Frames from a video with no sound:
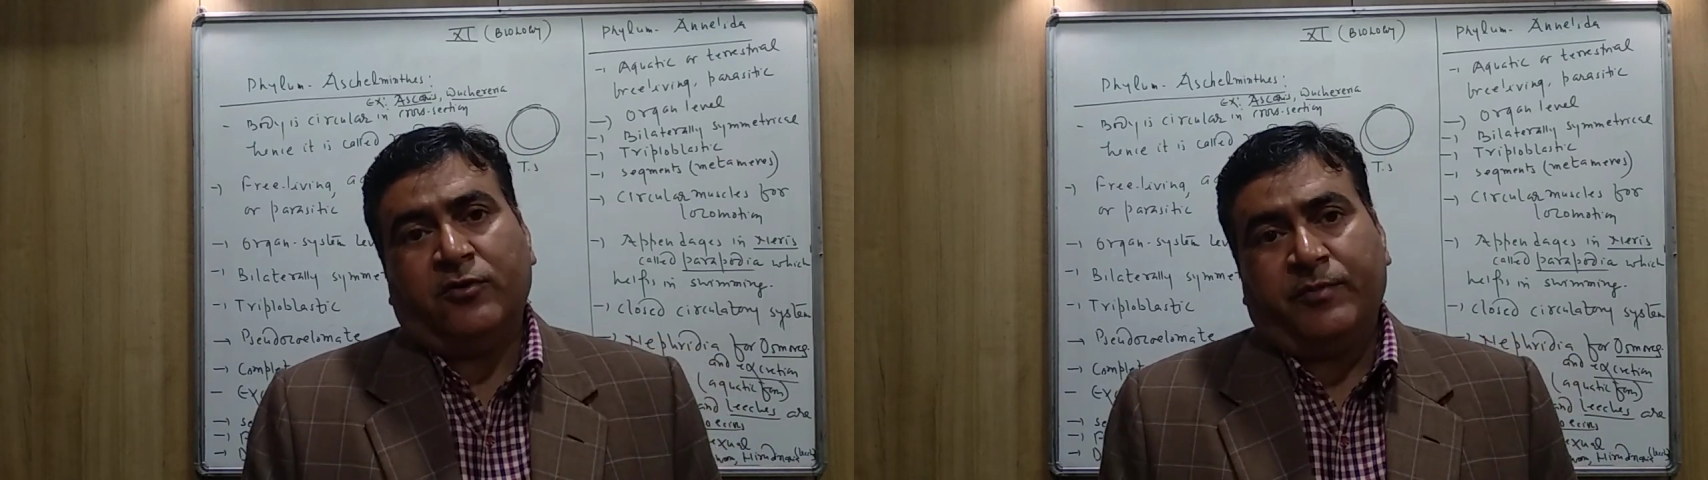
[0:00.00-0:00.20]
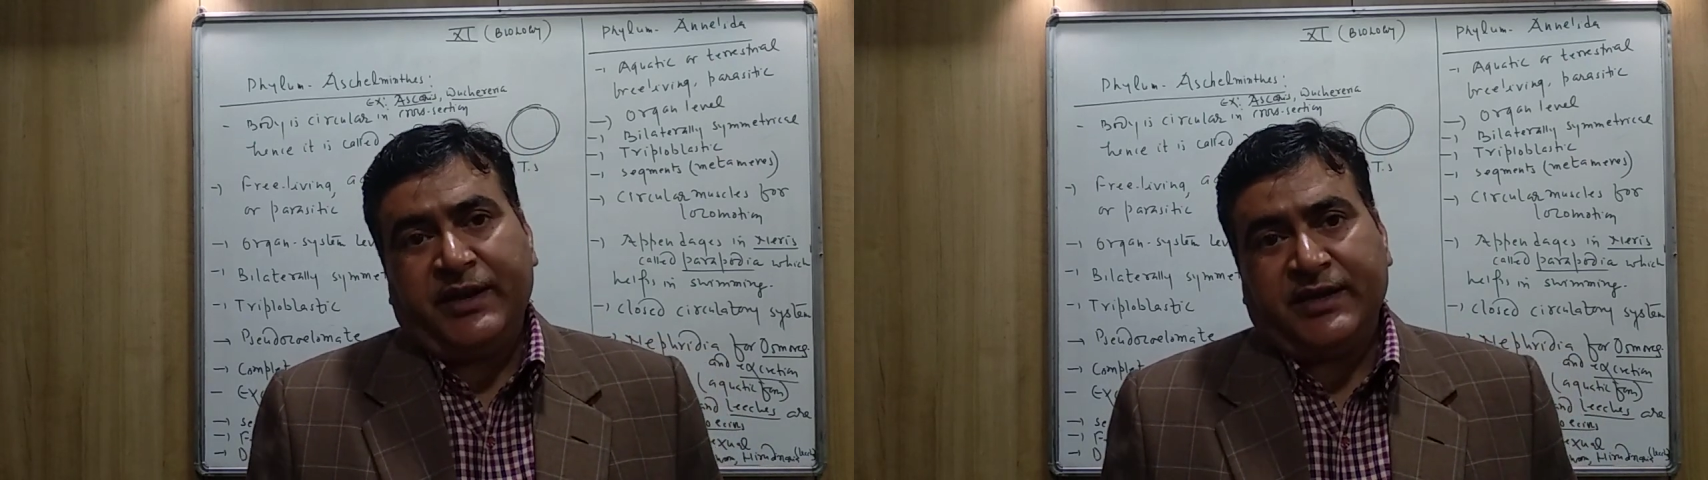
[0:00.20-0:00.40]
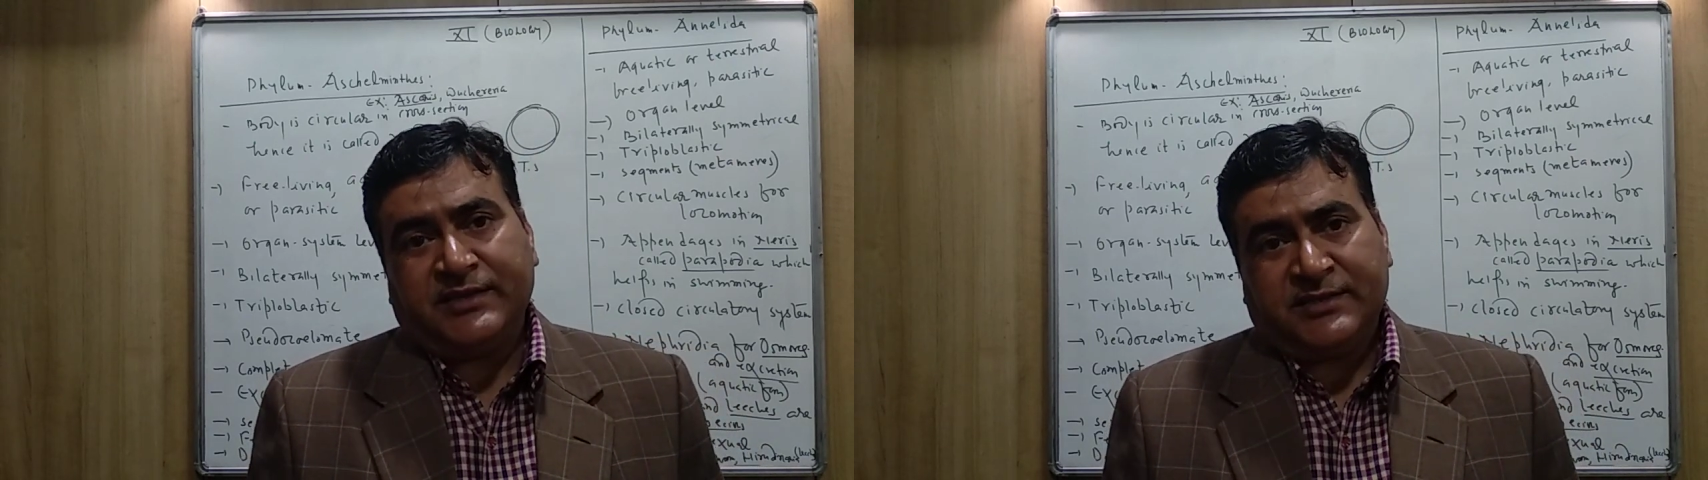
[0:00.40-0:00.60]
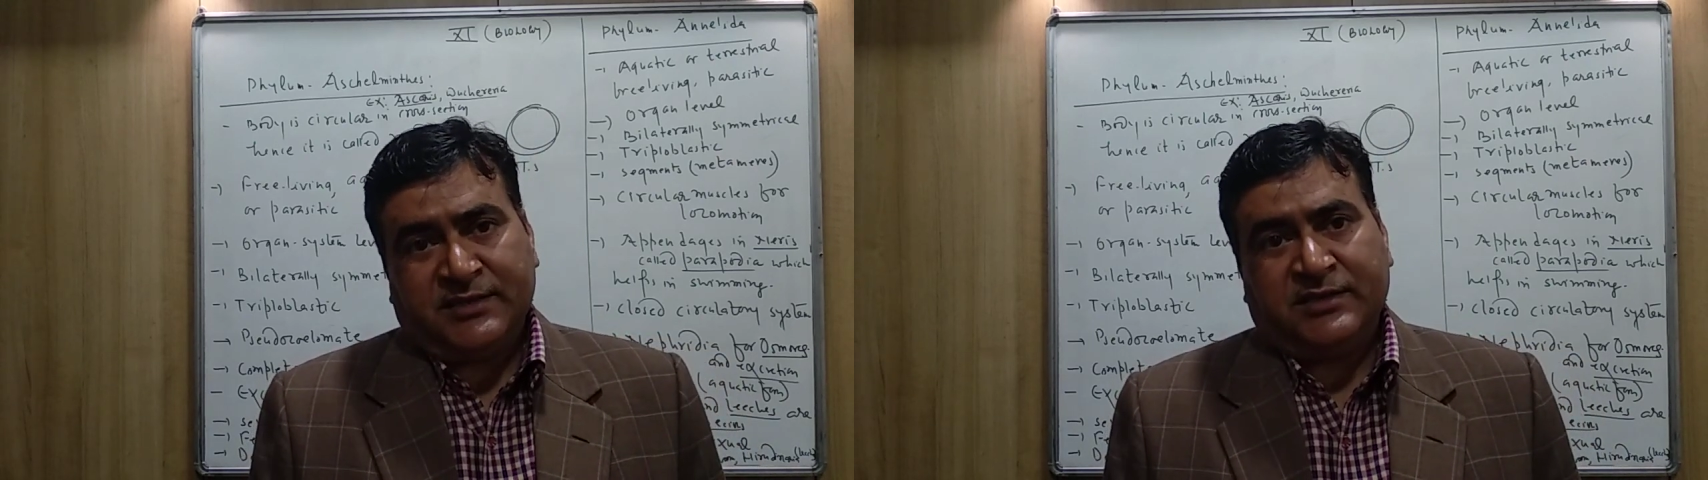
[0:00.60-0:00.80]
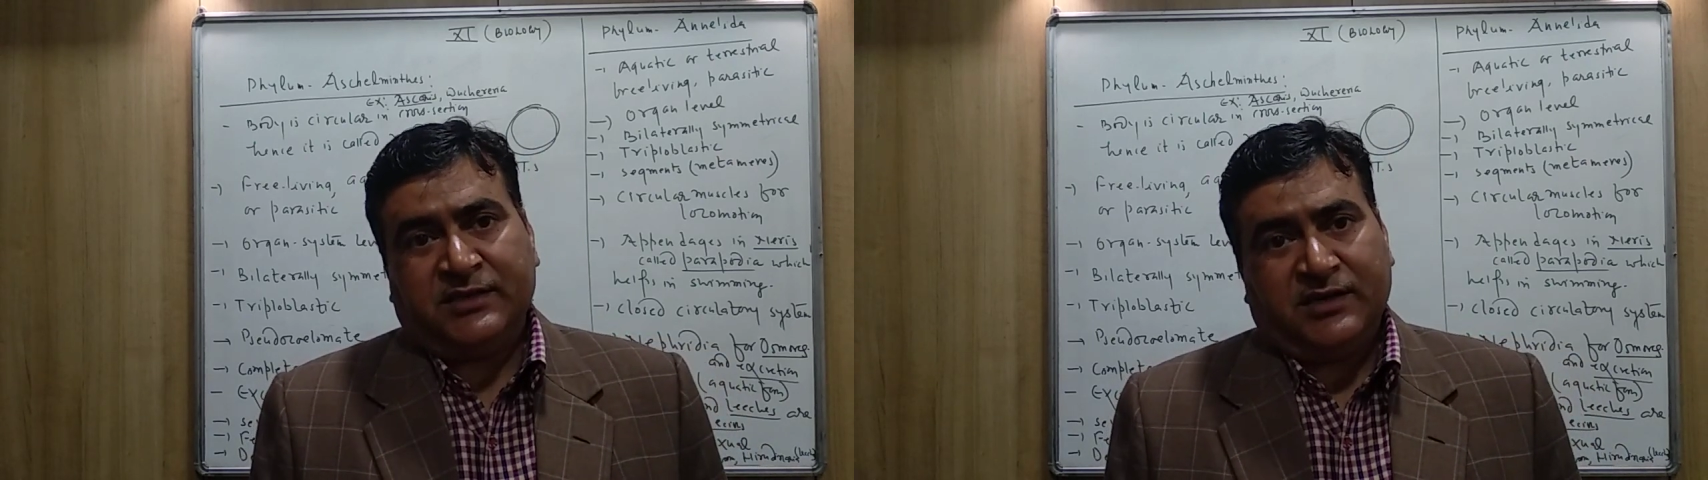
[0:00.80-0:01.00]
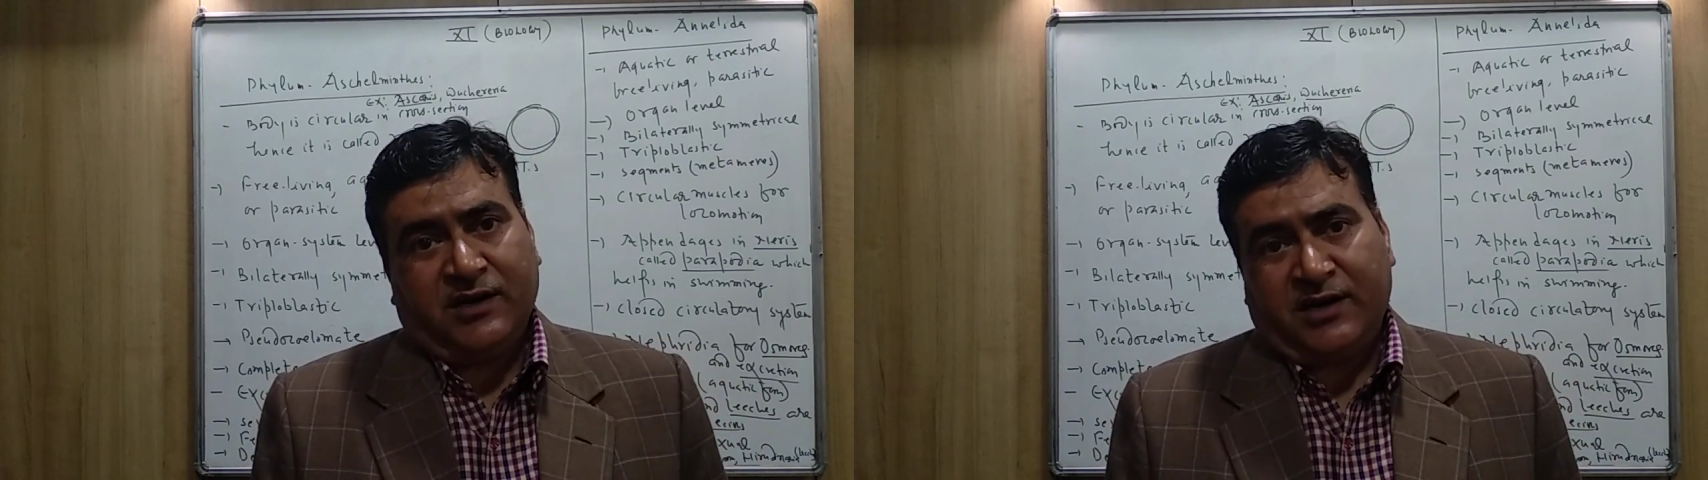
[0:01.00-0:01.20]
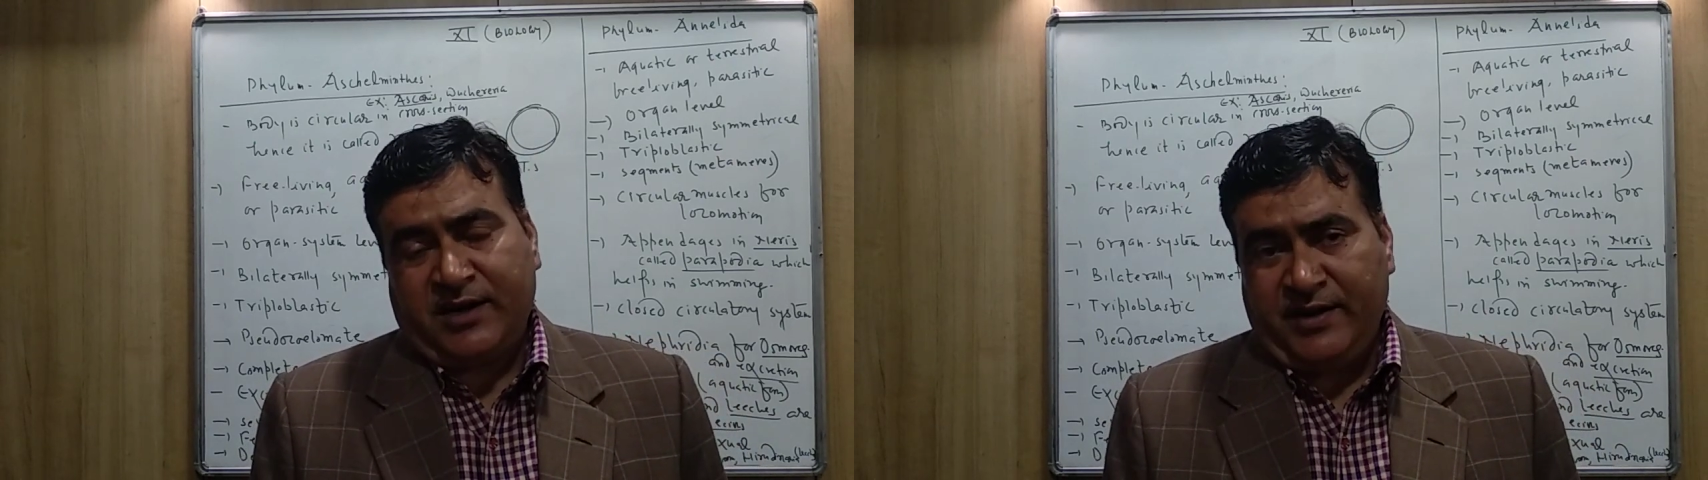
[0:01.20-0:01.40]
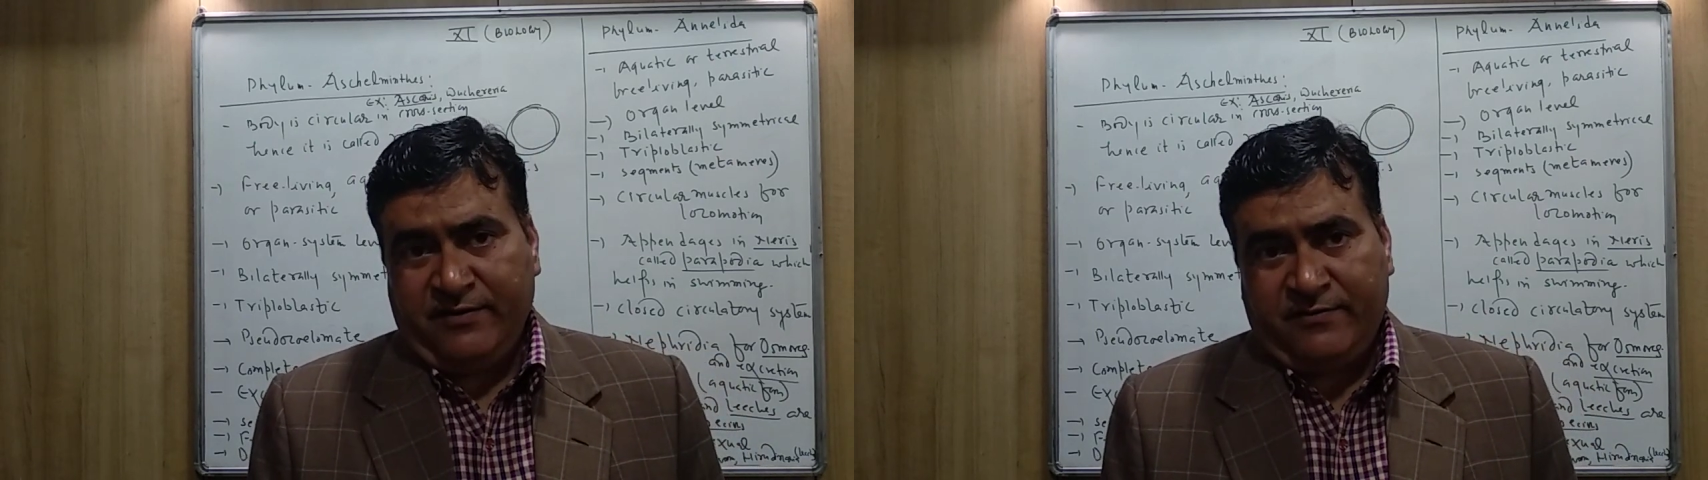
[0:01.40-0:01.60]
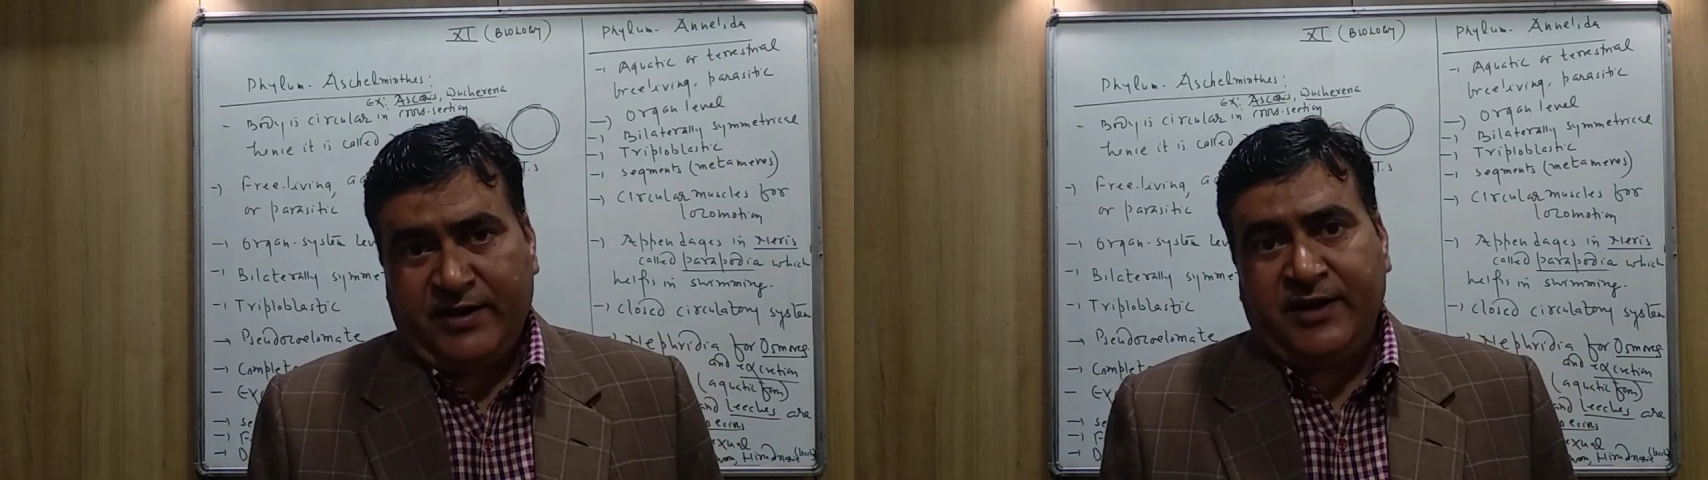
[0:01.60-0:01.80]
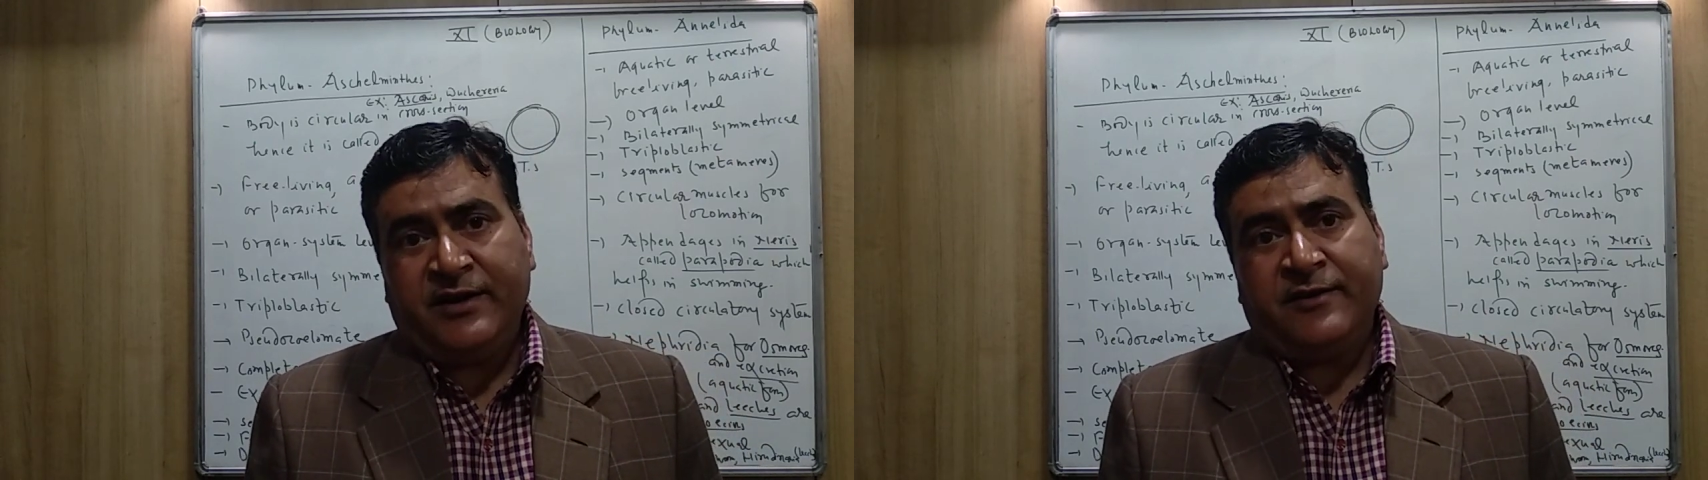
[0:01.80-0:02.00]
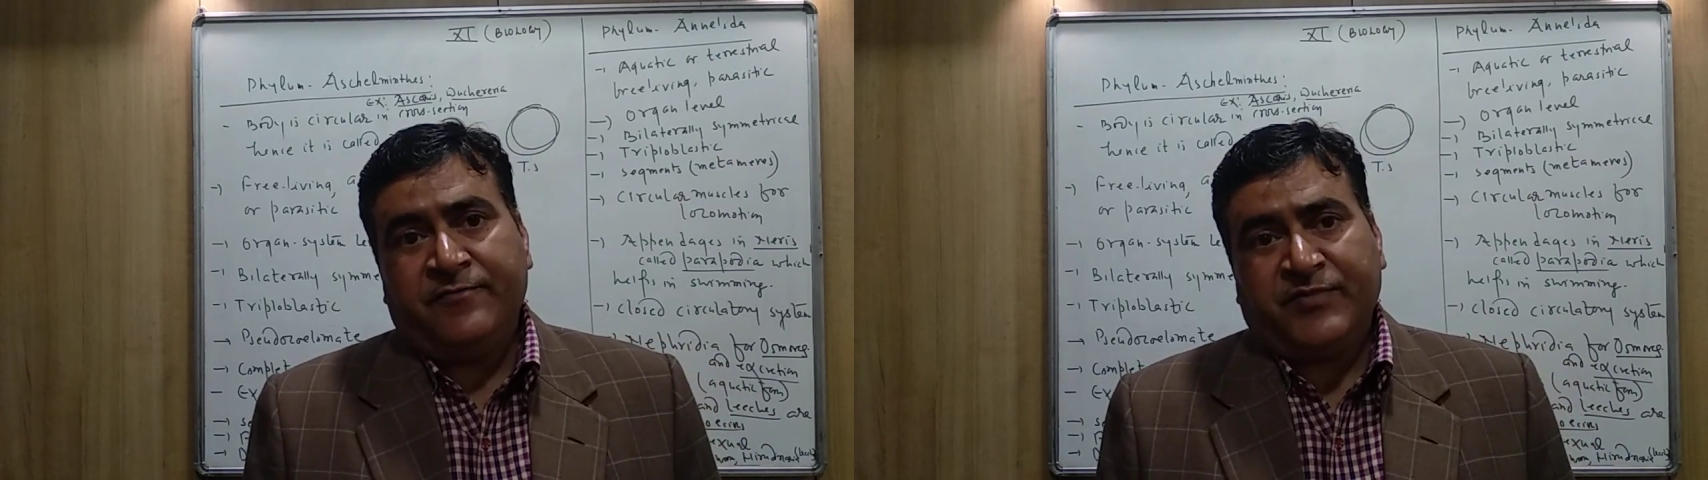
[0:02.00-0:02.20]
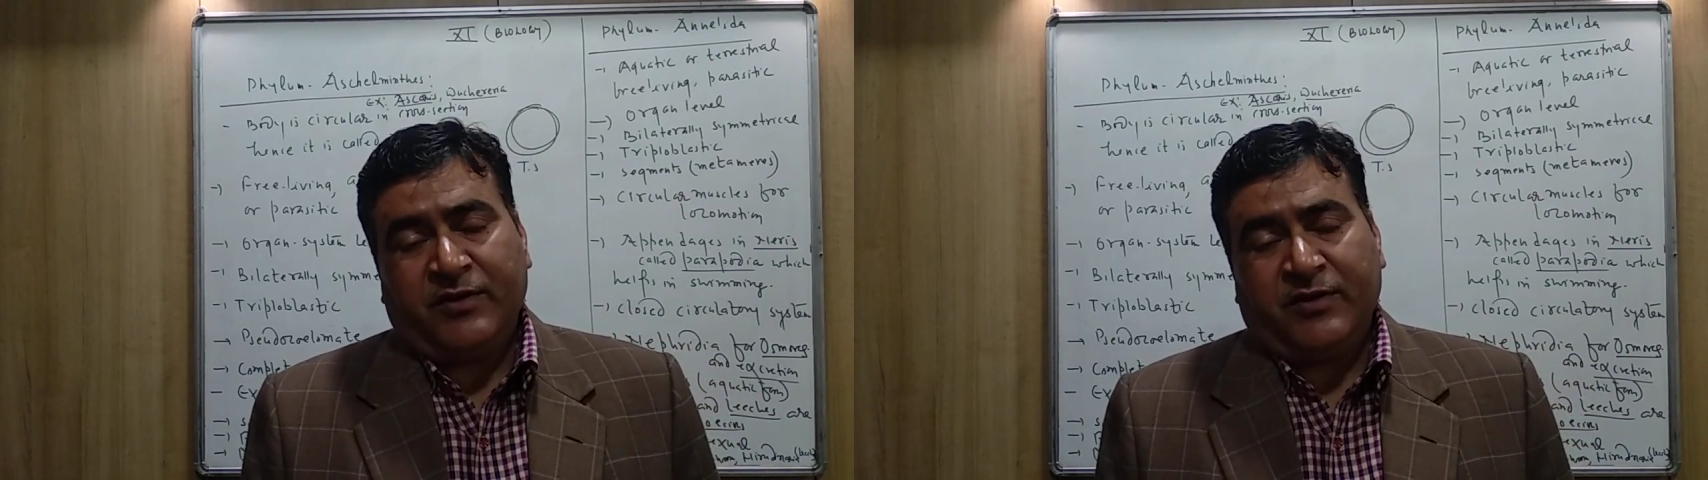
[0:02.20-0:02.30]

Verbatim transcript: openings are different,